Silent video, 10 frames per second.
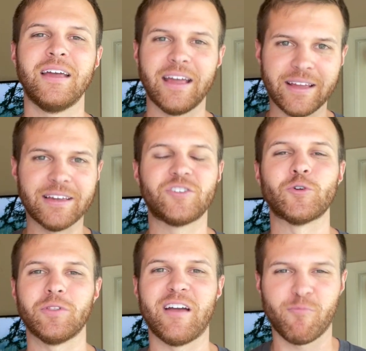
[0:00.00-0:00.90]
and get
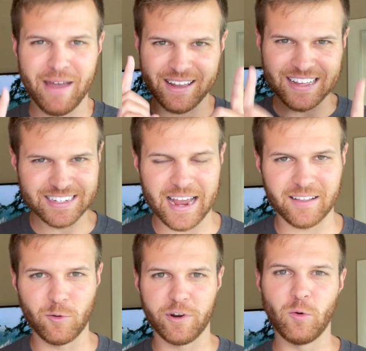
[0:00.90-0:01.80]
your life back
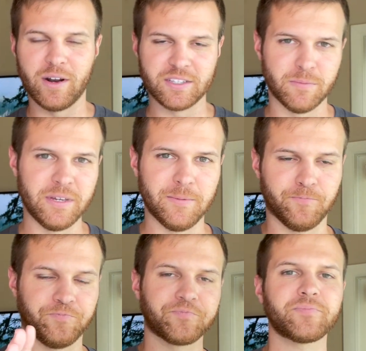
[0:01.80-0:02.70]
exactly where you want it to be.
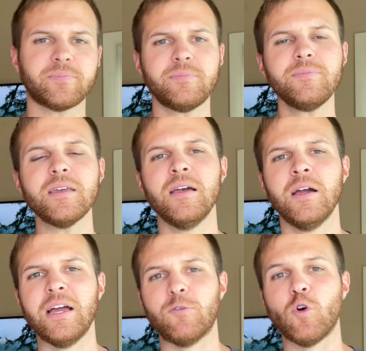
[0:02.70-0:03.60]

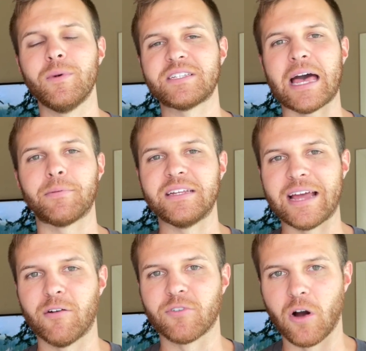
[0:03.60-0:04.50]
Enrollment's happening
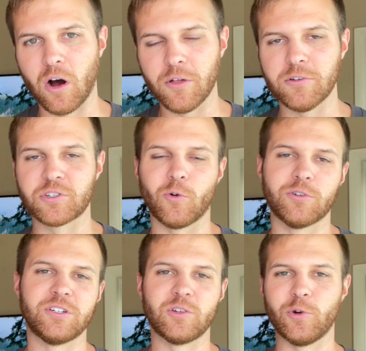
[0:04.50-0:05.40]
now for all those
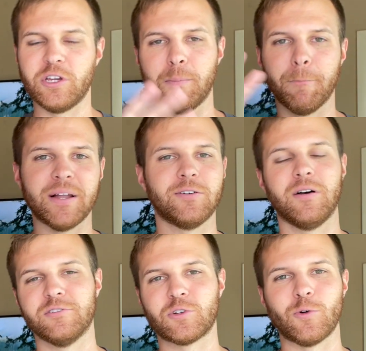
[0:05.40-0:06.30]
courses, or you can bundle all
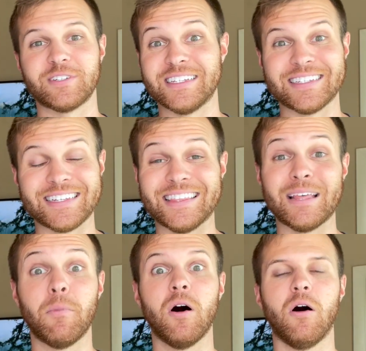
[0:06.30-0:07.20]
those courses, get
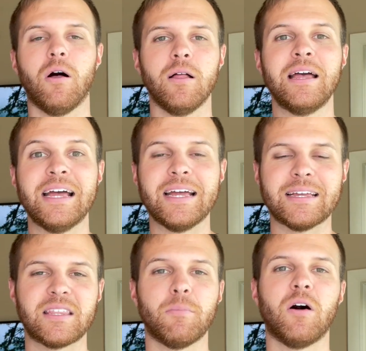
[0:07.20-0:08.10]
them all
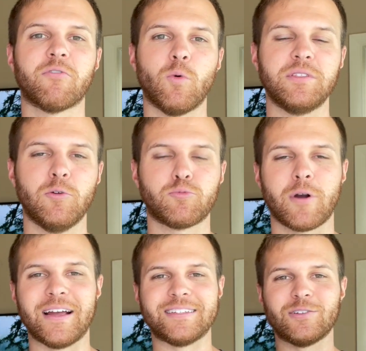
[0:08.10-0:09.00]
for one low
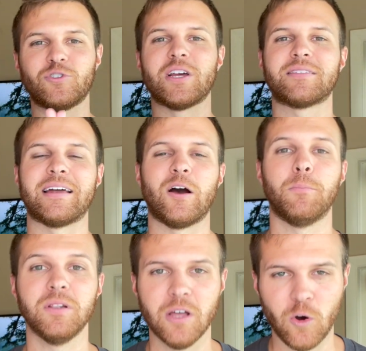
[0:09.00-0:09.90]
price. So check that out
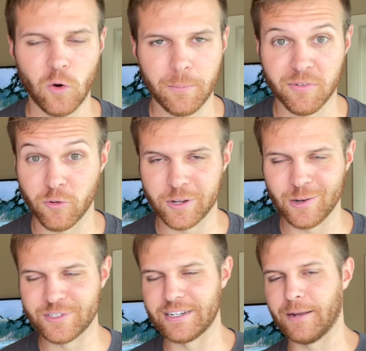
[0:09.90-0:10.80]
below before you go
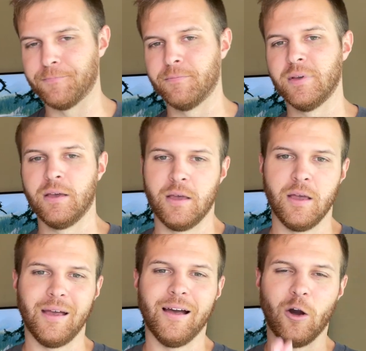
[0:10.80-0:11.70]
today.
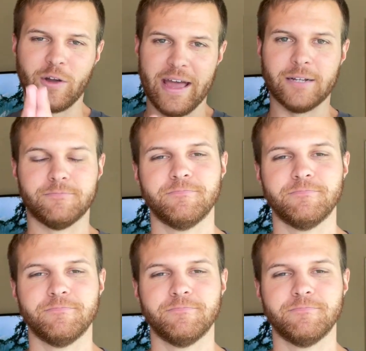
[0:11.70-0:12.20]
Okay,